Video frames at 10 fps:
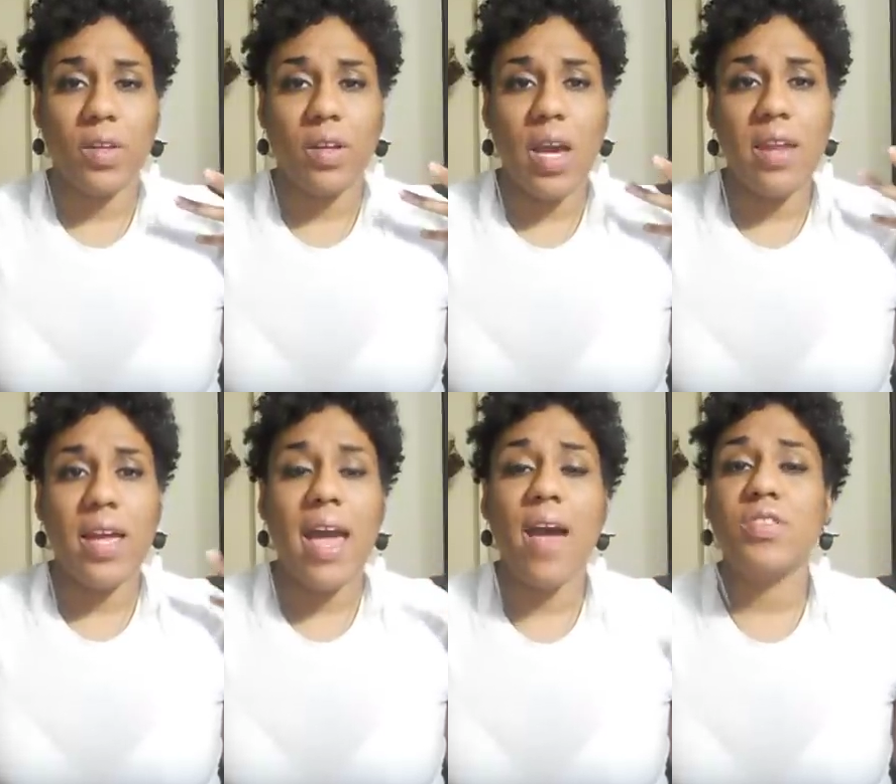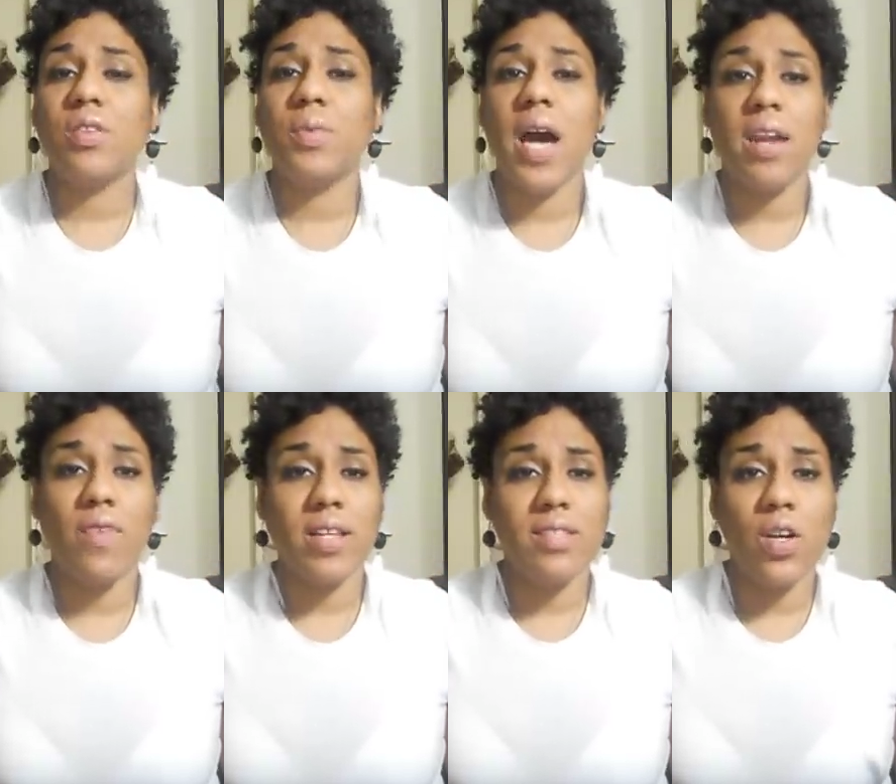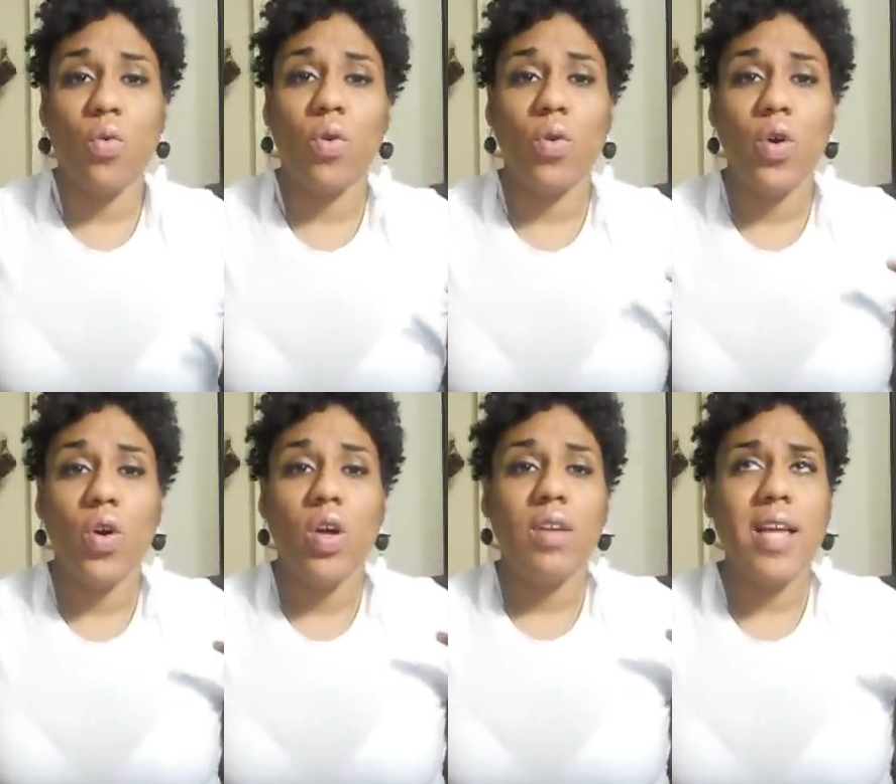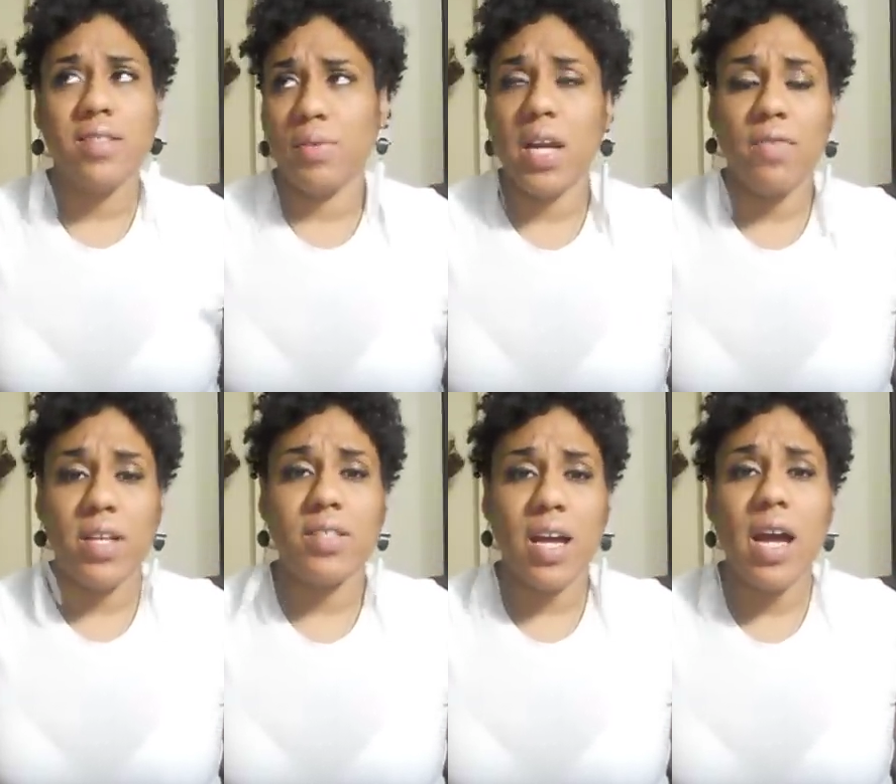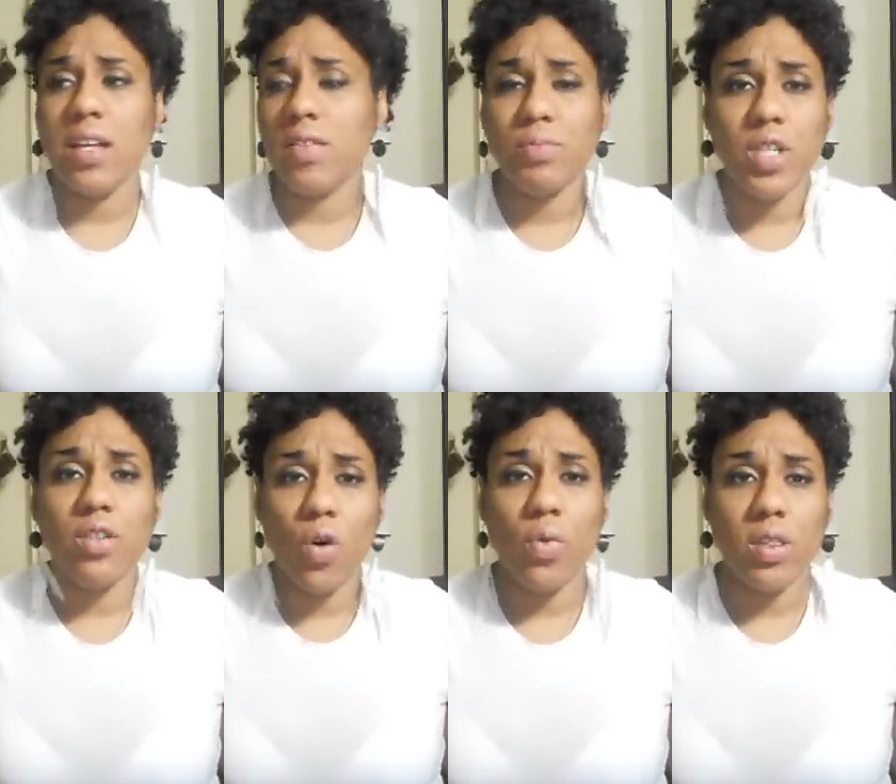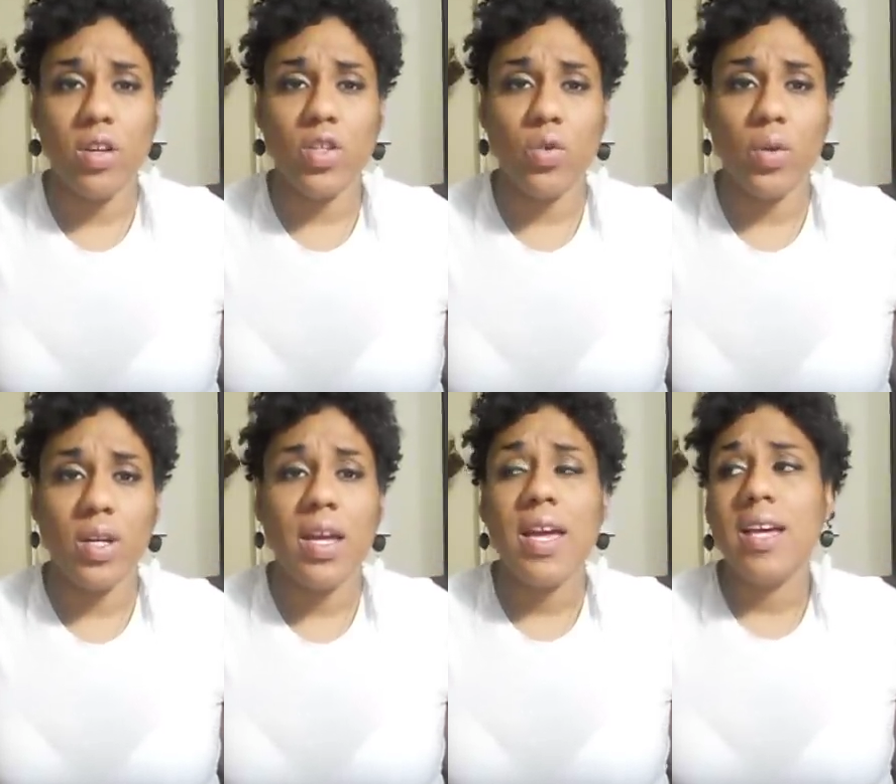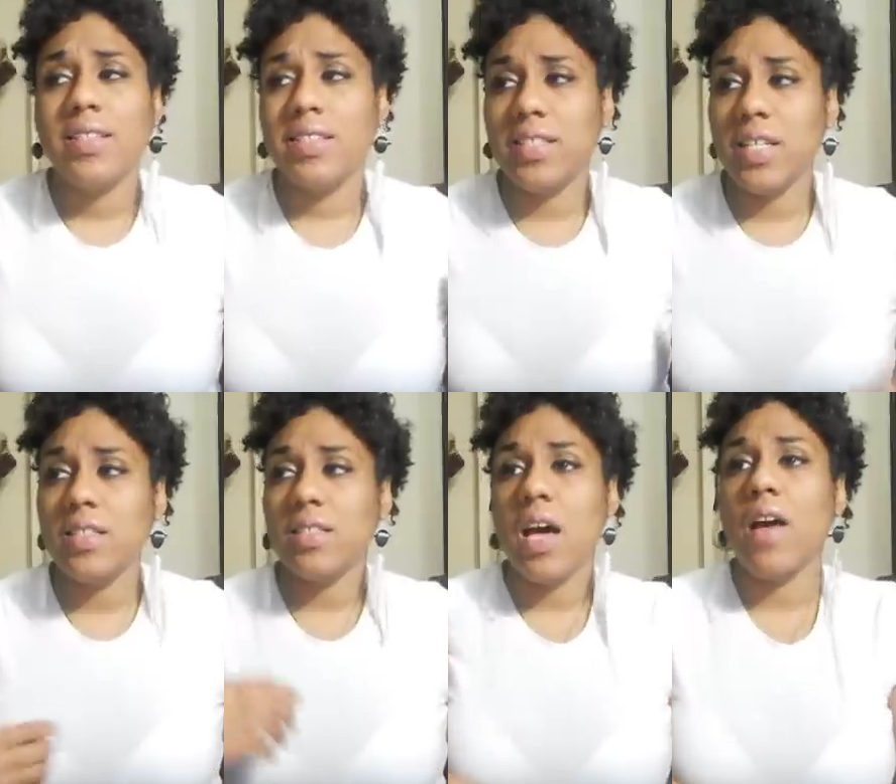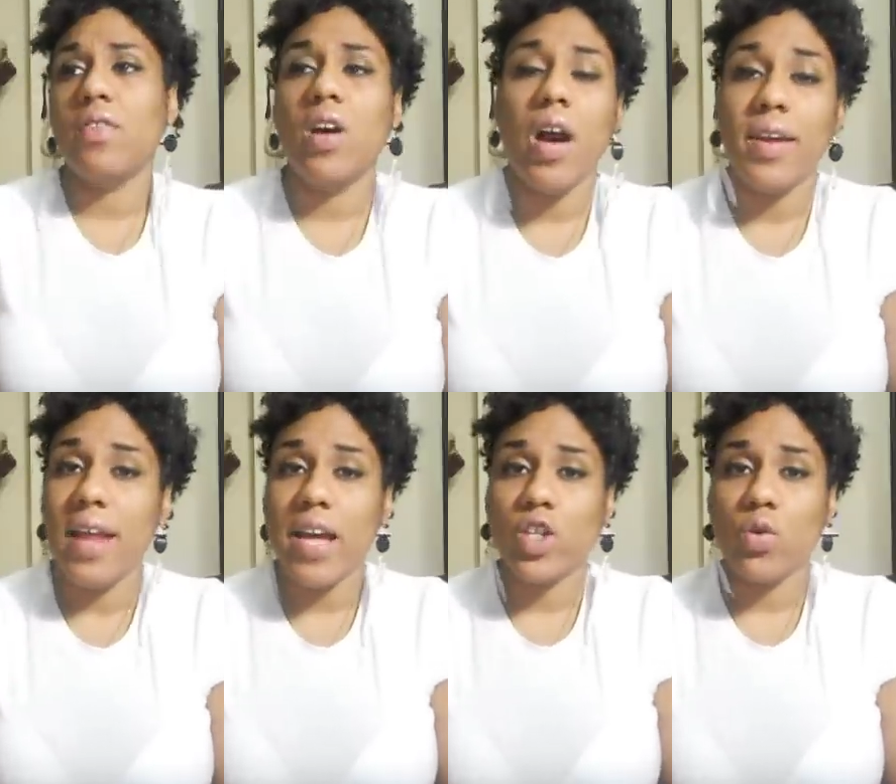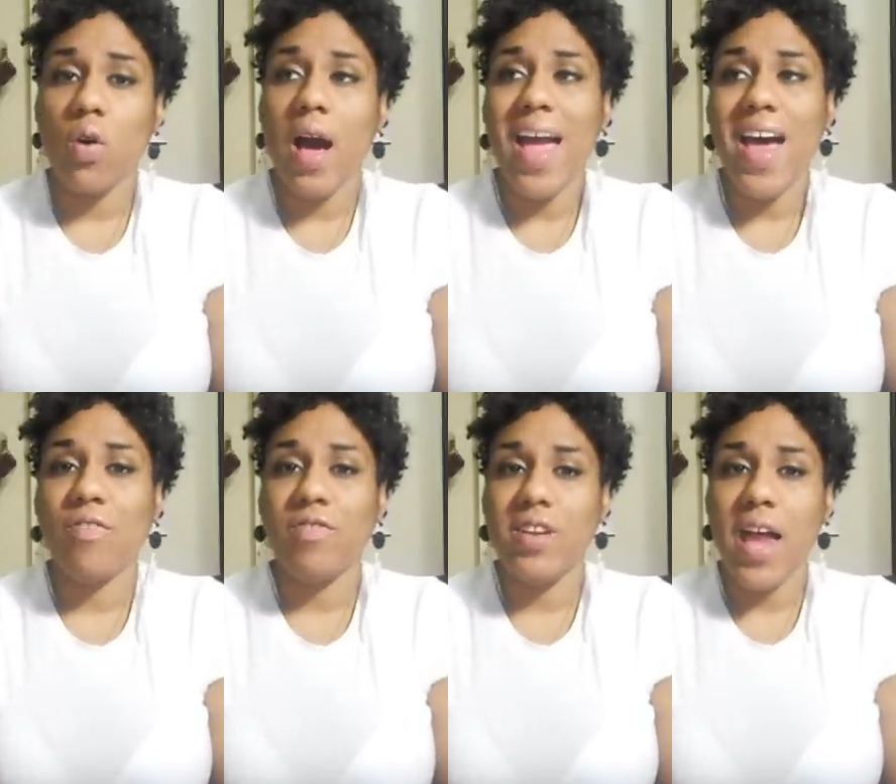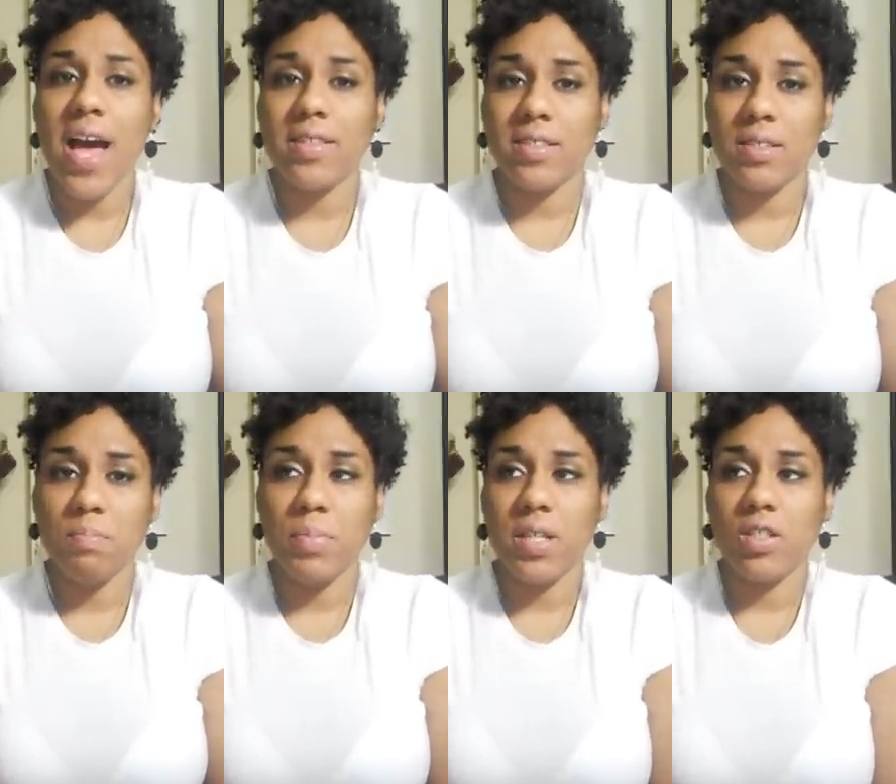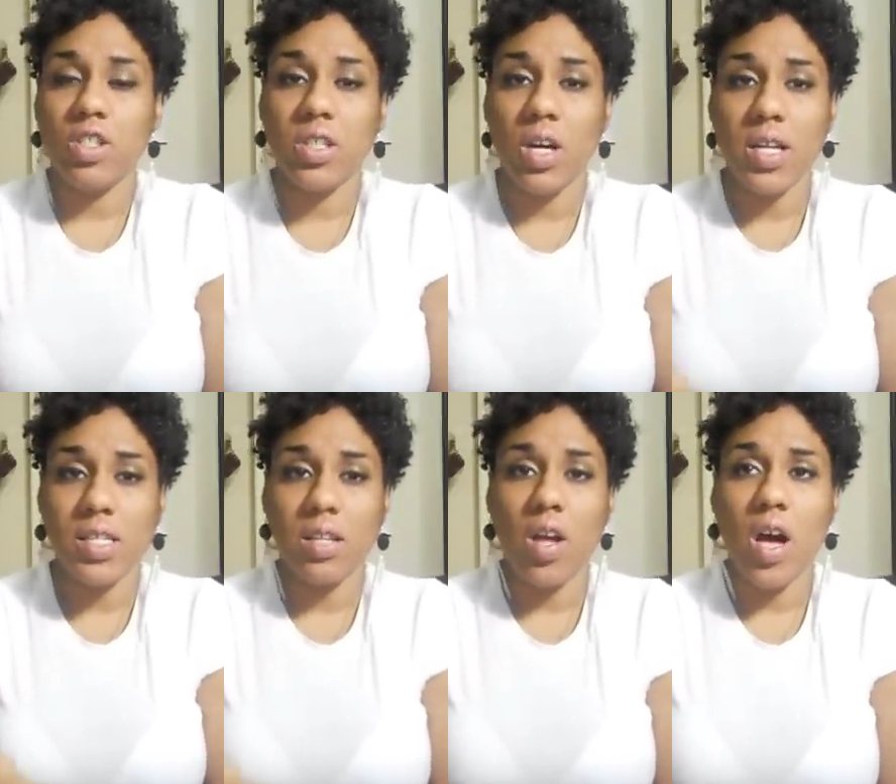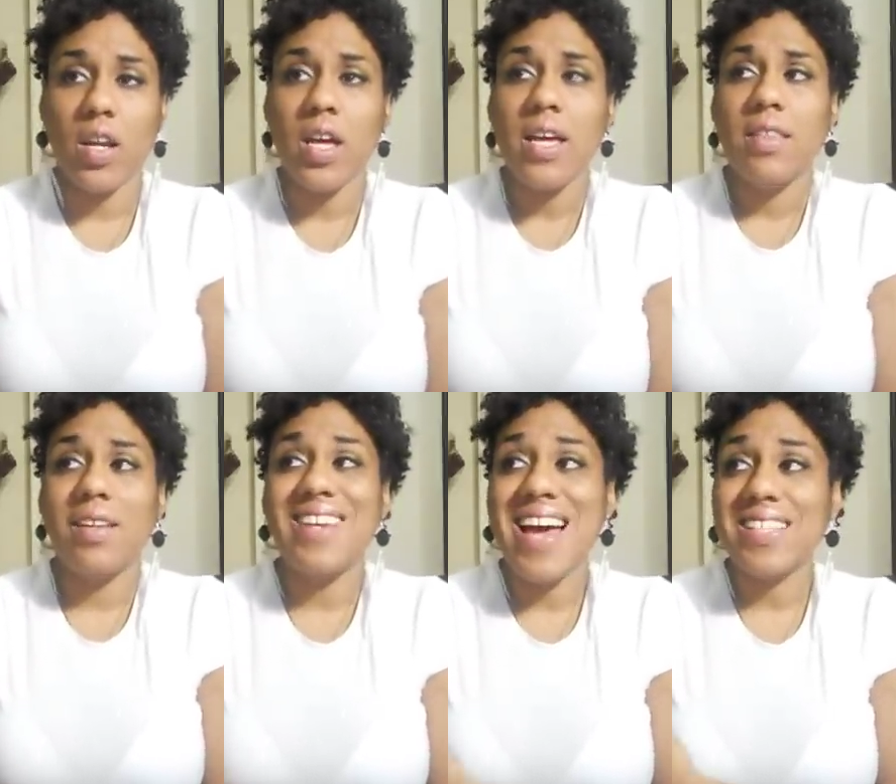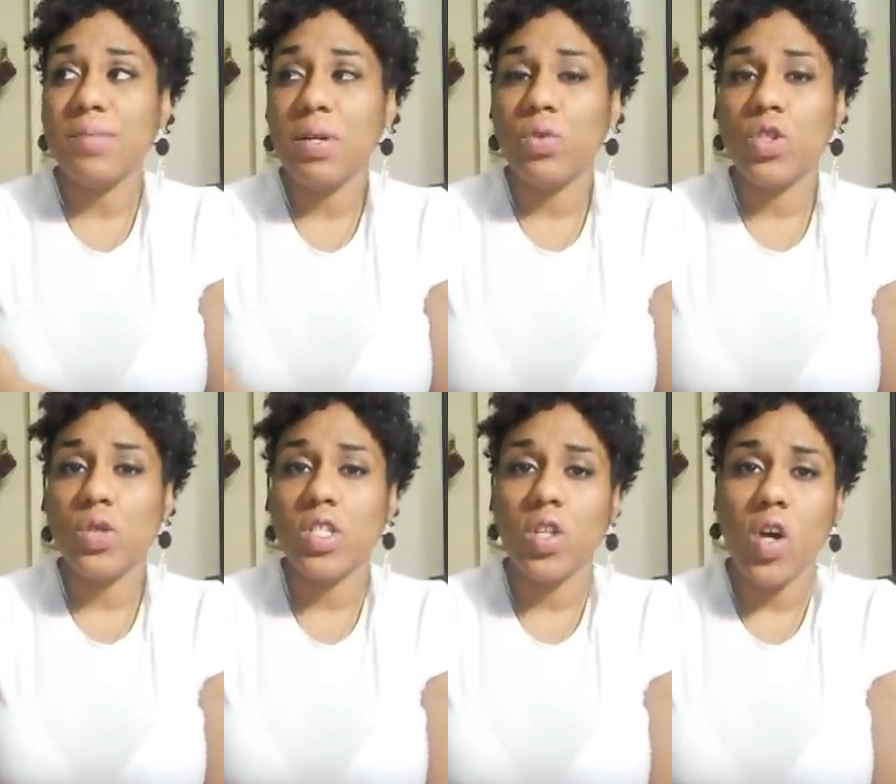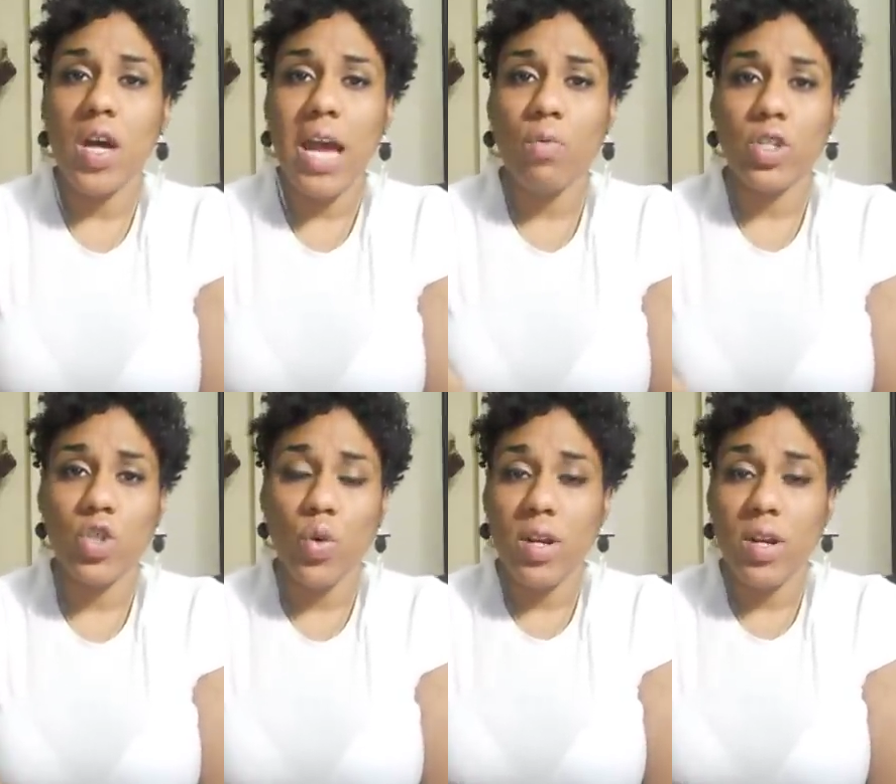and they have some kind of idea not some kind of idea. I need them to know what they're doing. Since I've gone natural, I have not been to a salon. The last time I went to a salon, I went to a